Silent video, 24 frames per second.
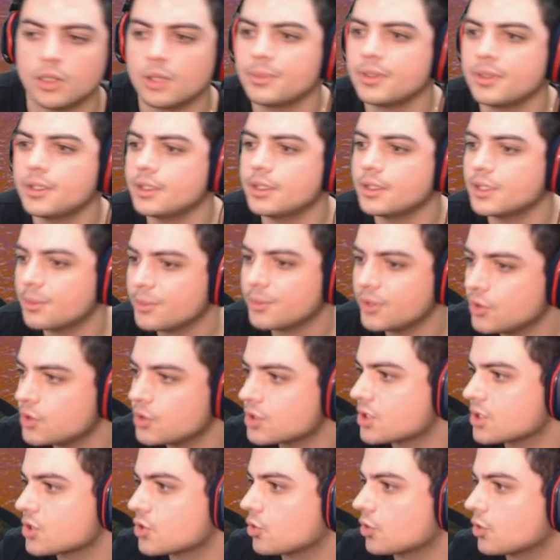me let me use
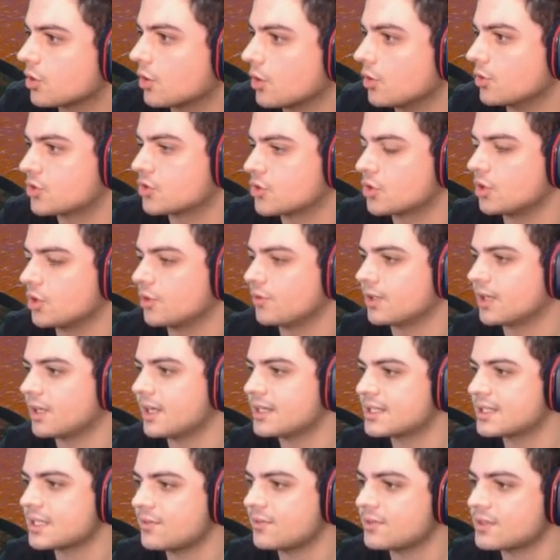these new codes. So if you
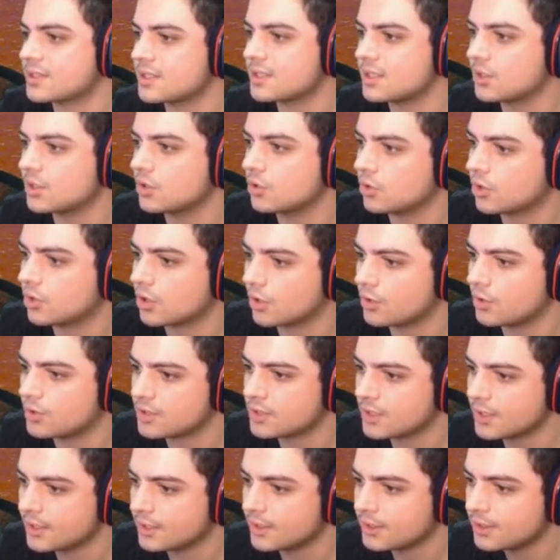guys haven't seen the new codes
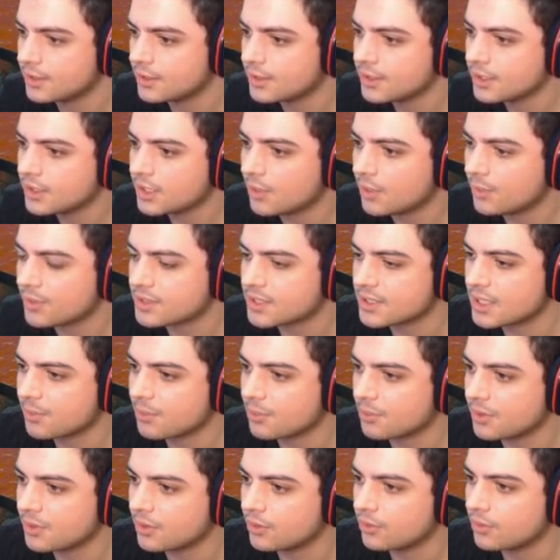yet, I'm gonna type
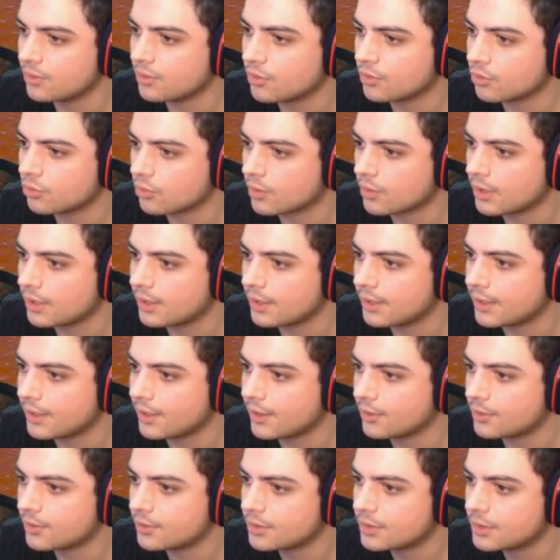them in right
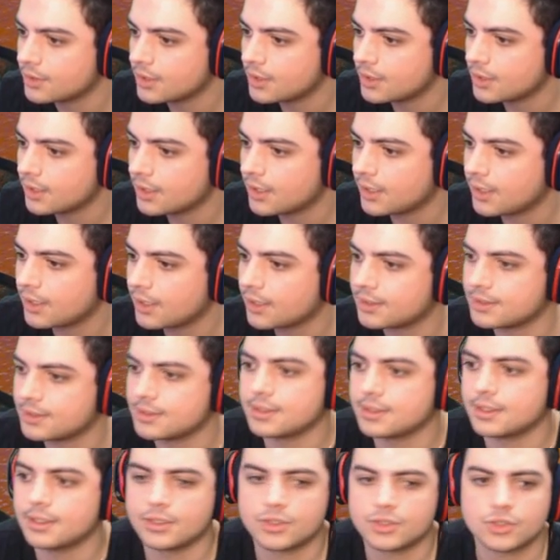now. And
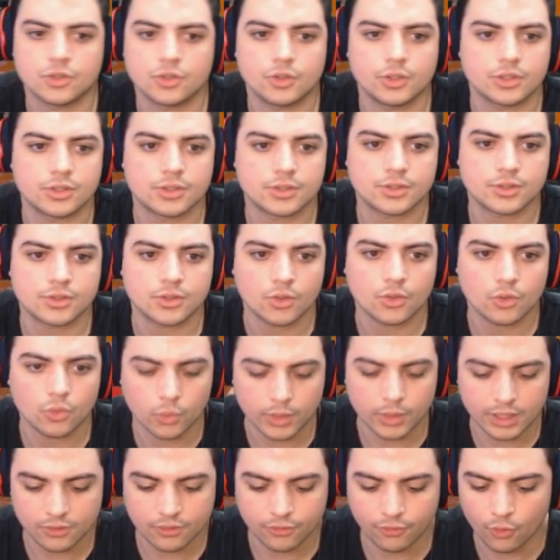uh, so it's
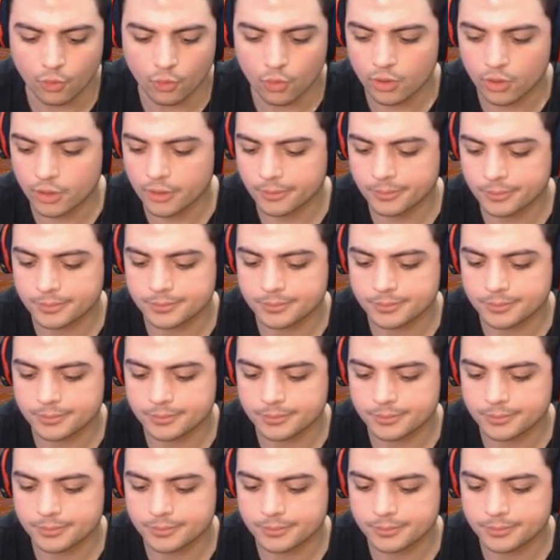week four